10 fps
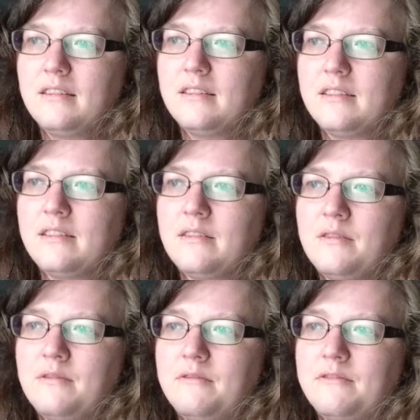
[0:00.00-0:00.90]

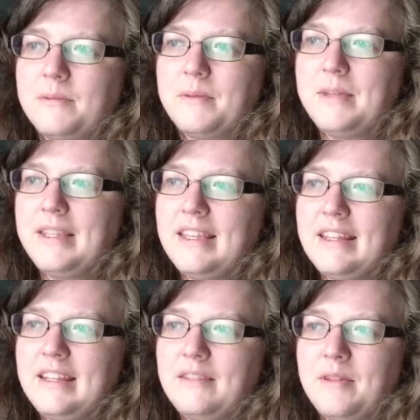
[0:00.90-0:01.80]
So, from the
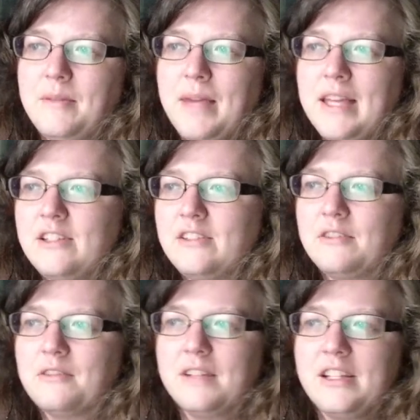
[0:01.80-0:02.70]
beginning, we manage the
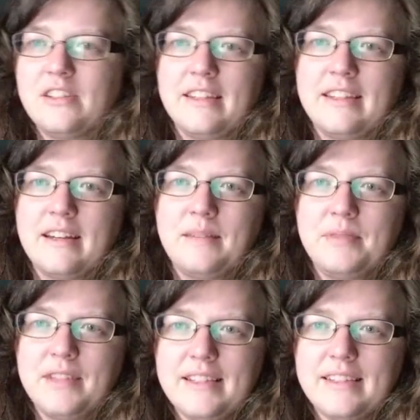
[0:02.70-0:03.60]
creation that God
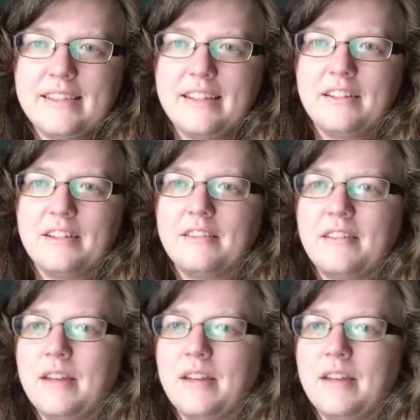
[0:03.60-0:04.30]
places here.